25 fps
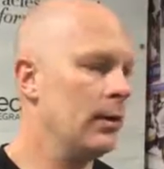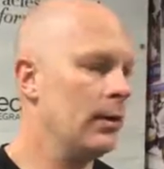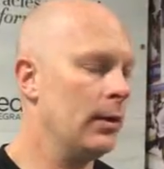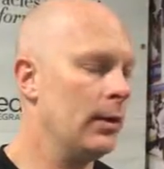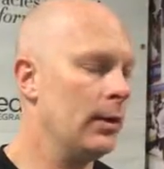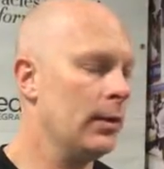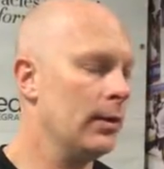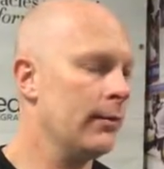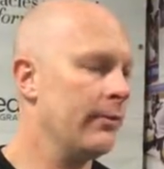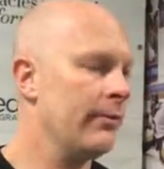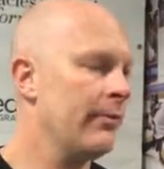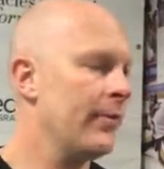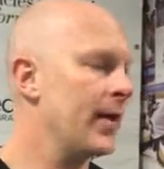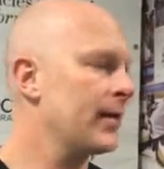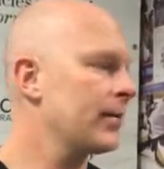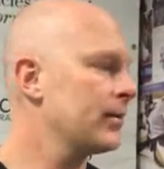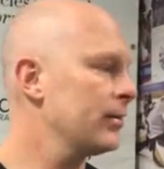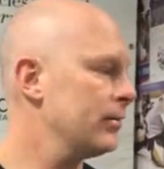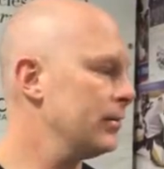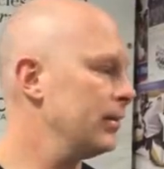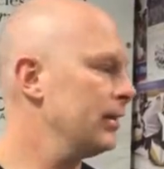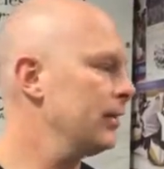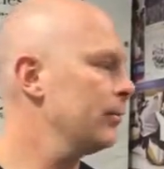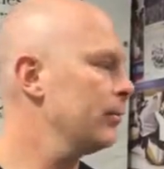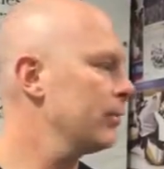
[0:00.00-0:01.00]
He can affect
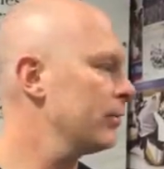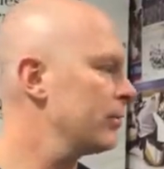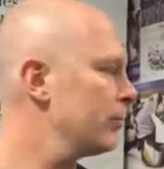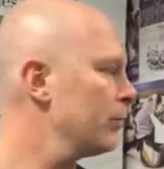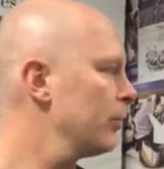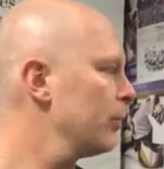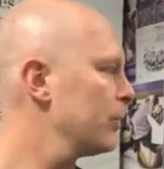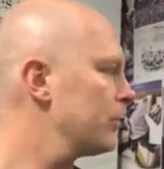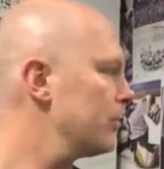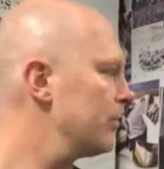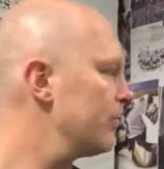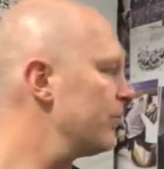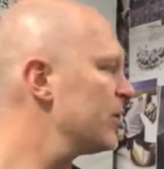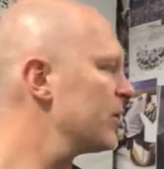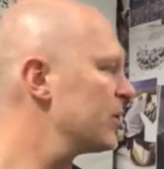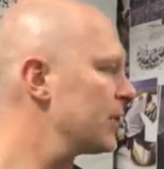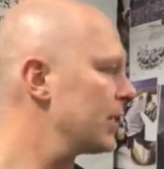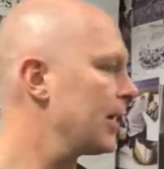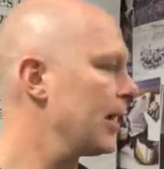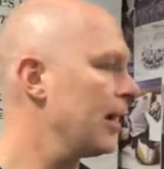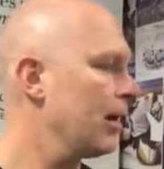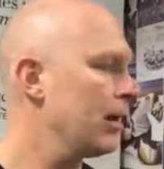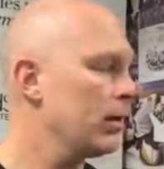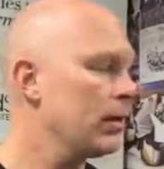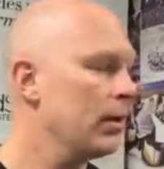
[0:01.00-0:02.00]
the team with some
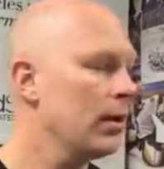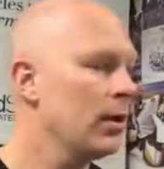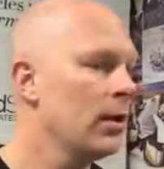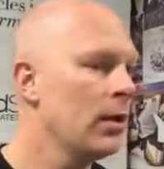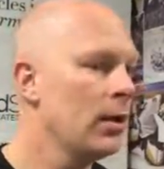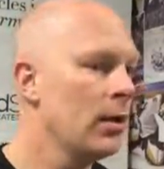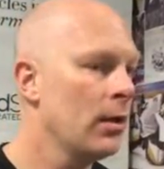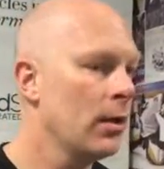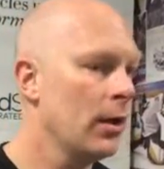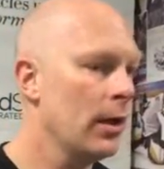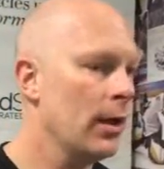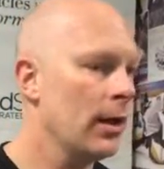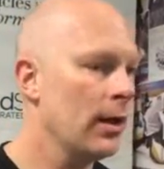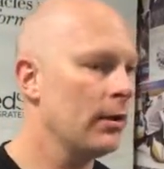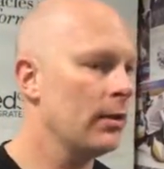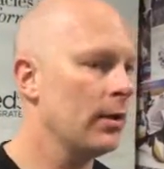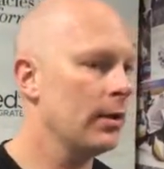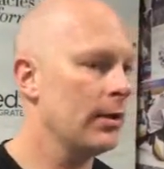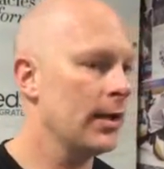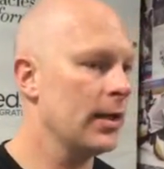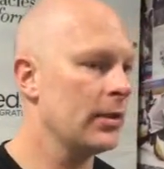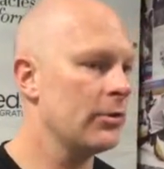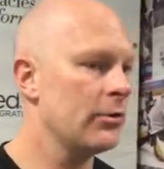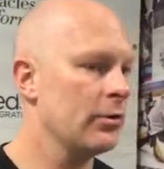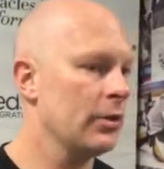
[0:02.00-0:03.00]
physicality, and I
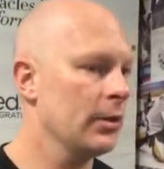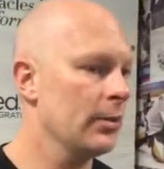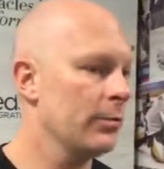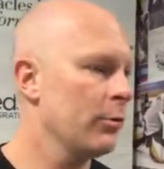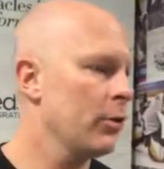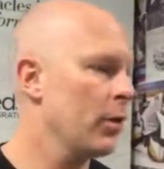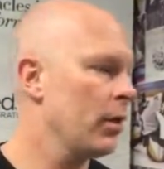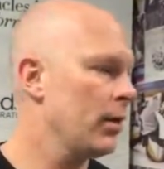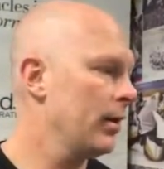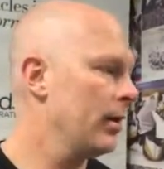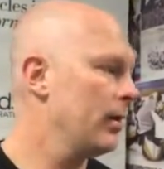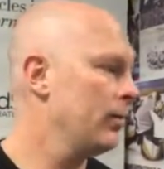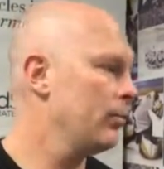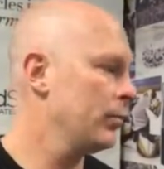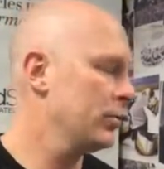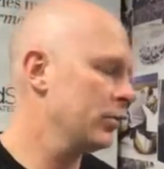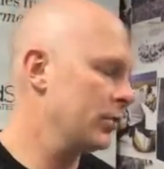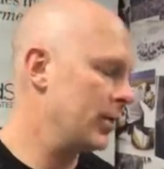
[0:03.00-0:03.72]
thought that's what he brought in.